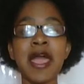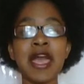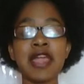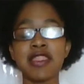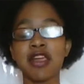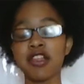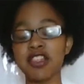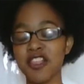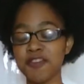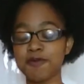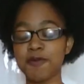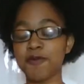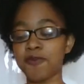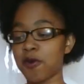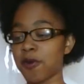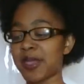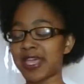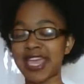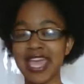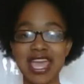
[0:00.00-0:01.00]
Now, just before
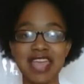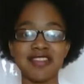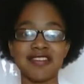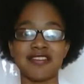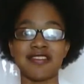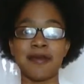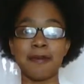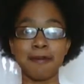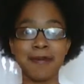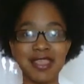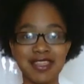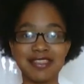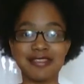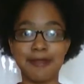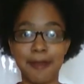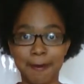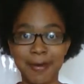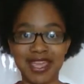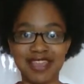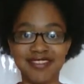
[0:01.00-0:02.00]
we get into
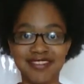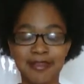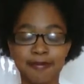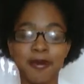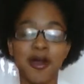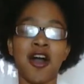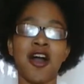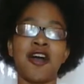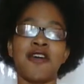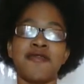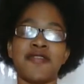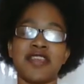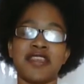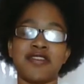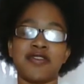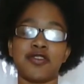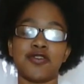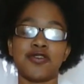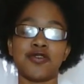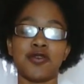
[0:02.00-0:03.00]
the meaty part of this
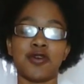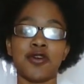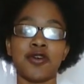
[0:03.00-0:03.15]
tutorial,